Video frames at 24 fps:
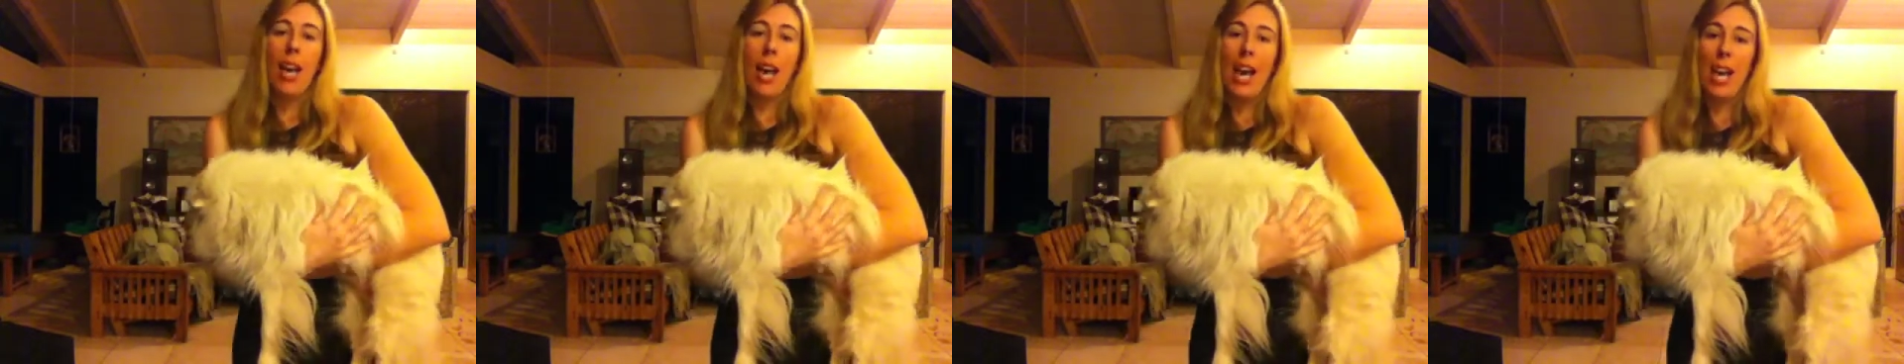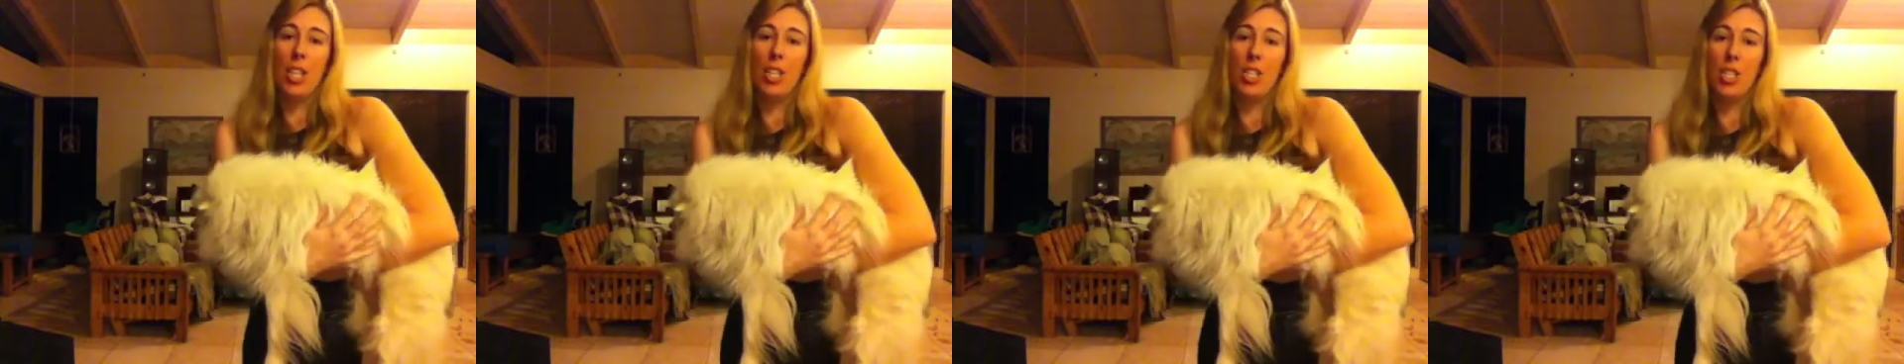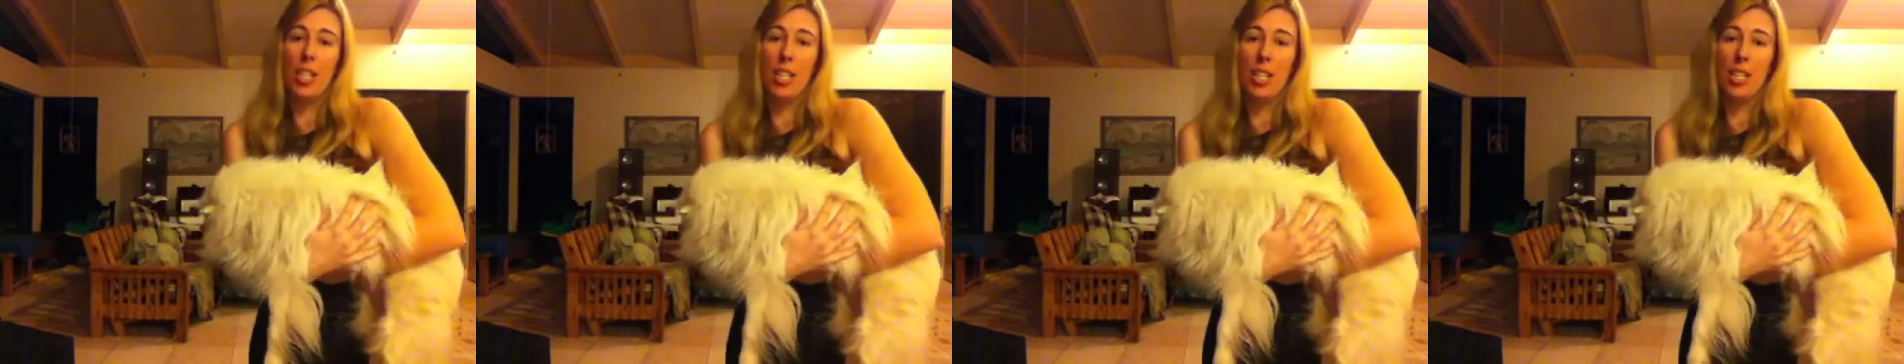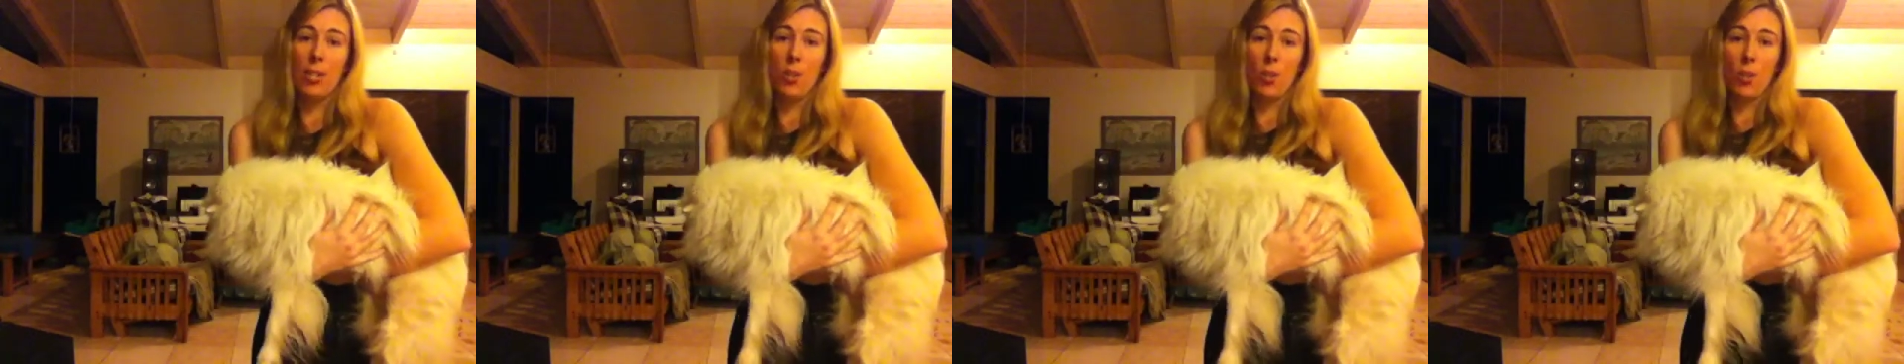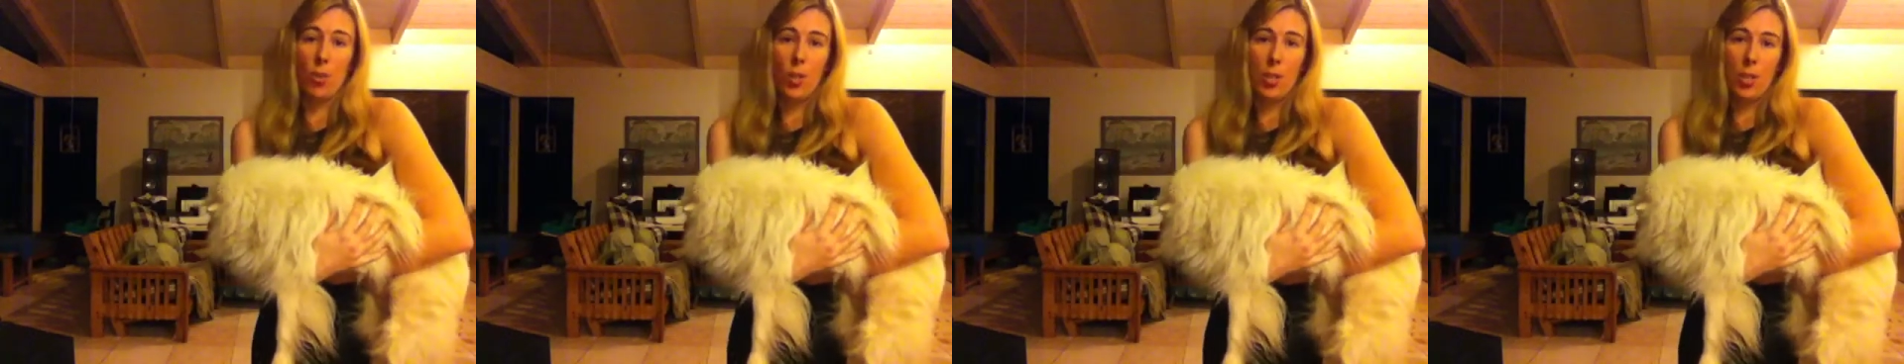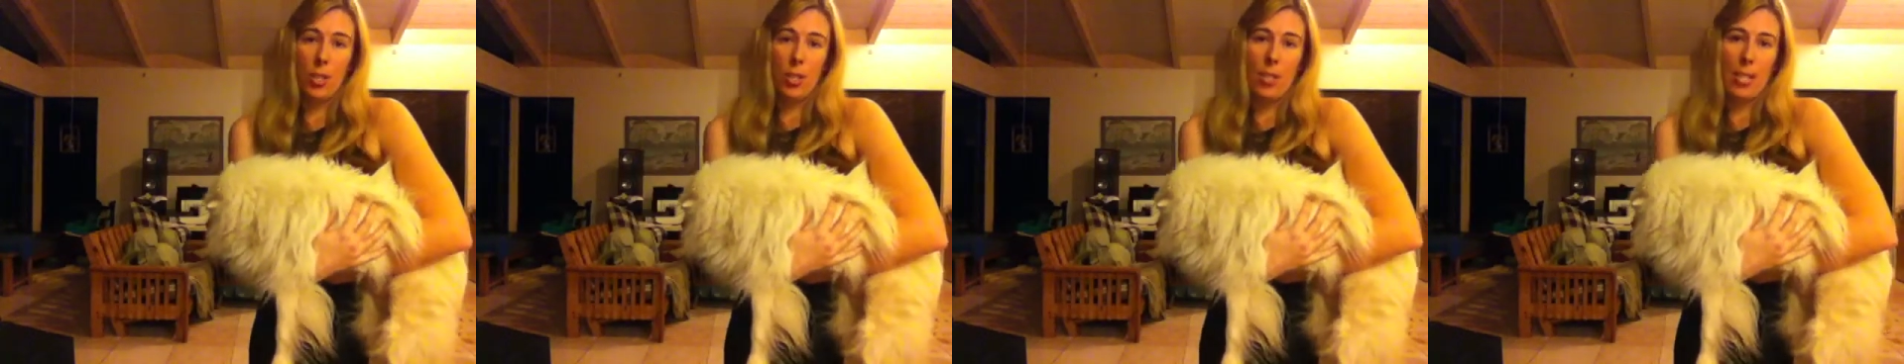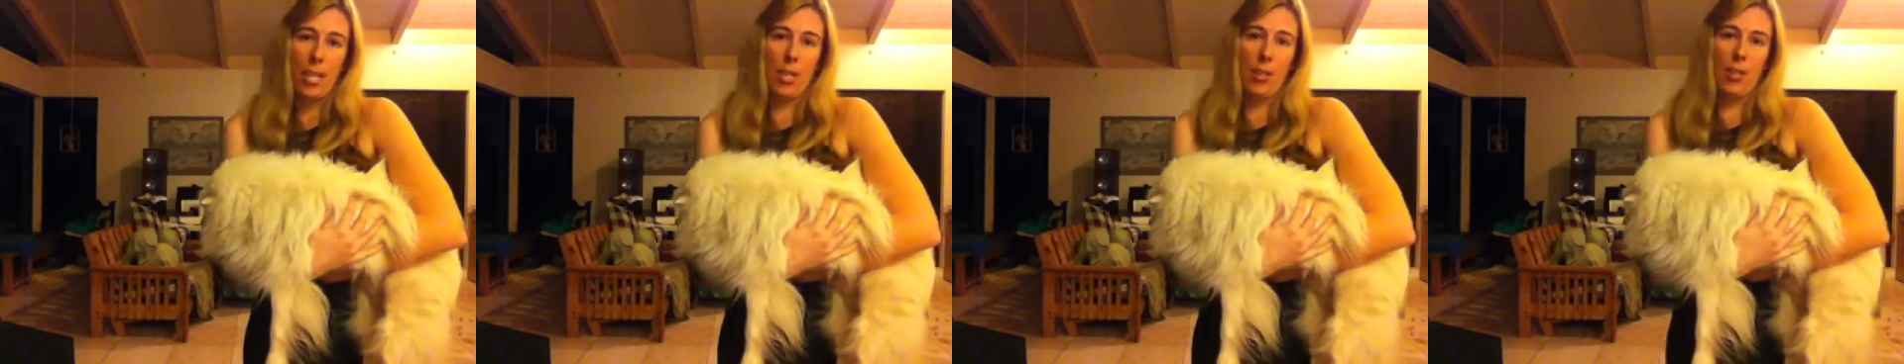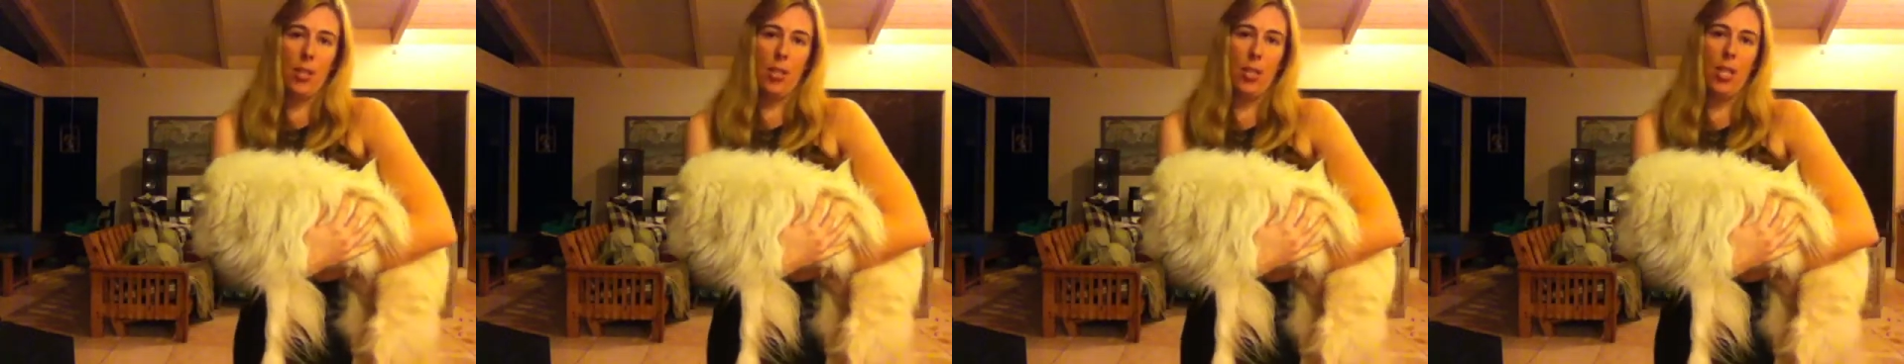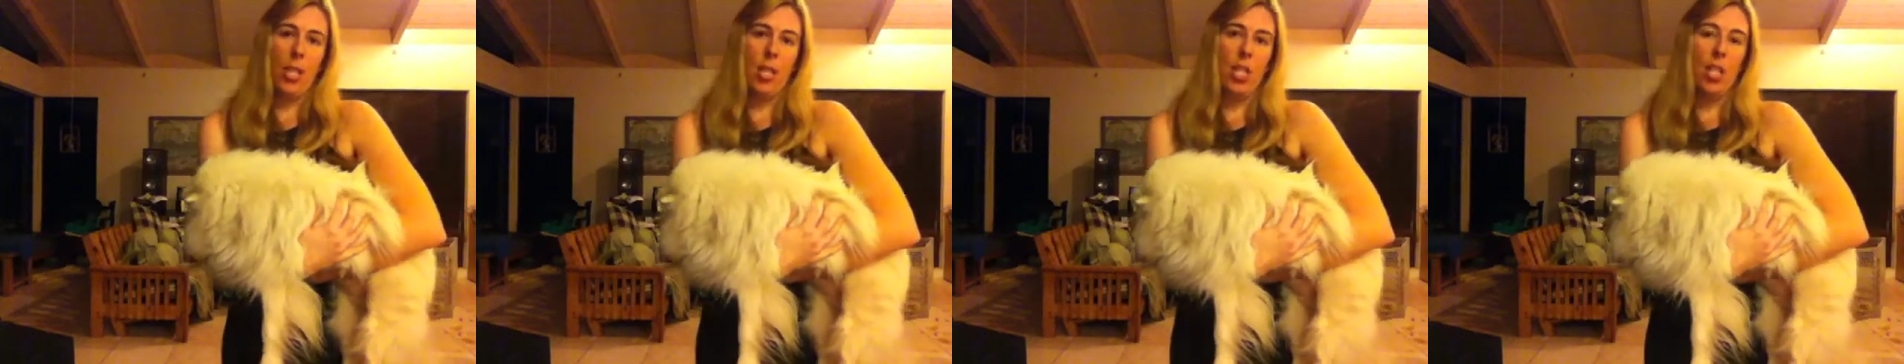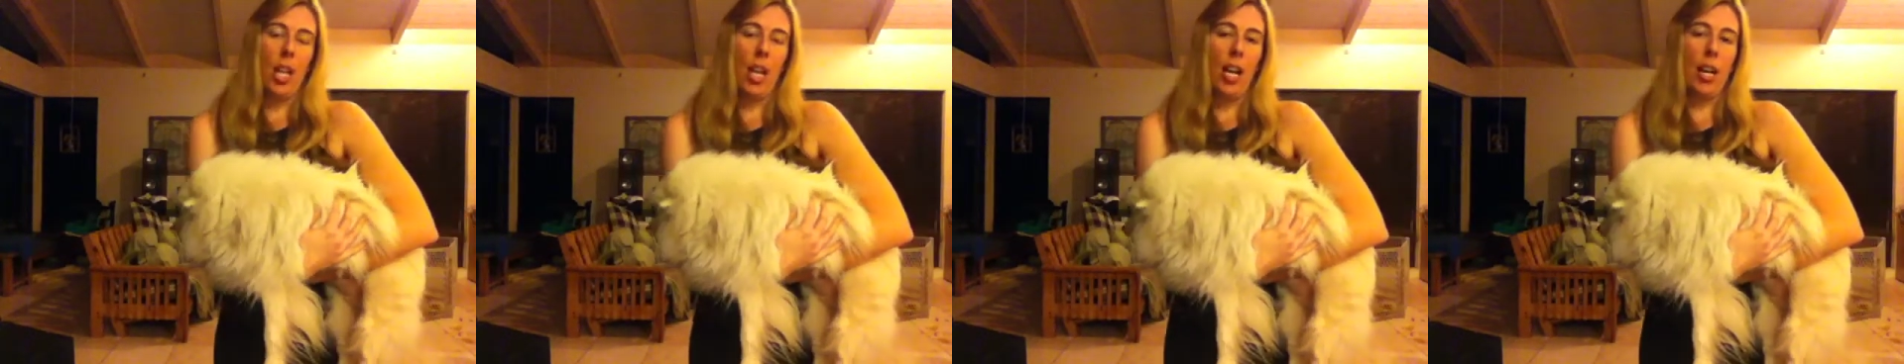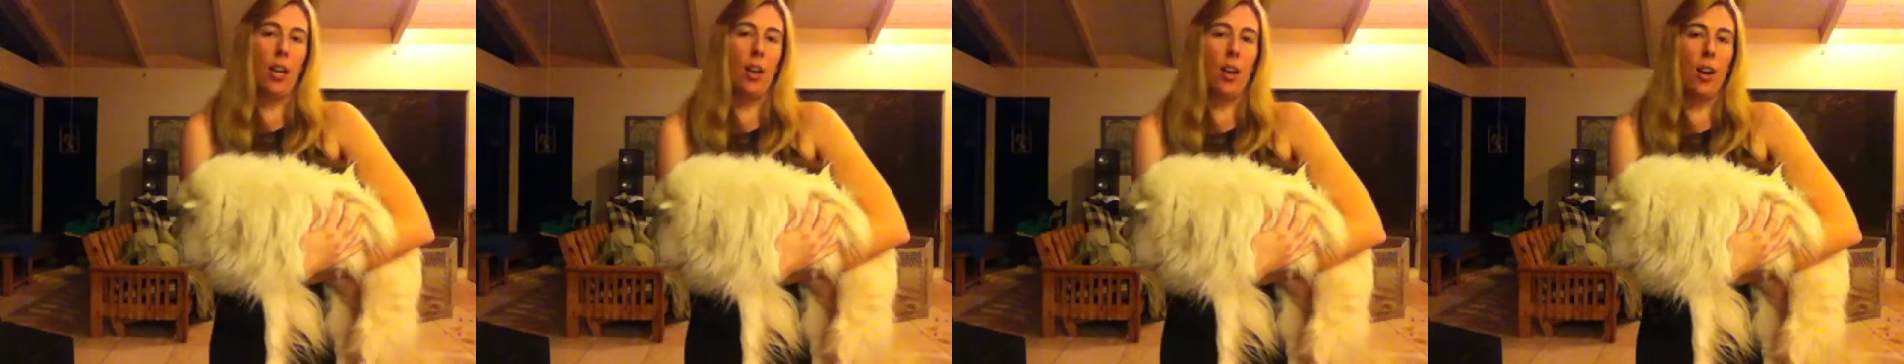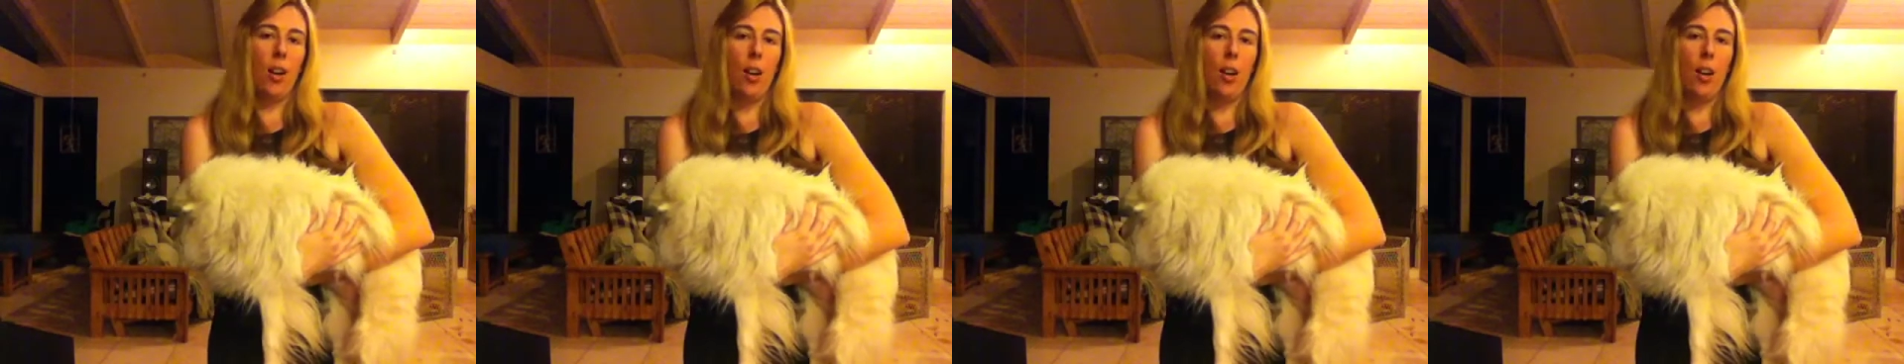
and she needs ultrasounds to check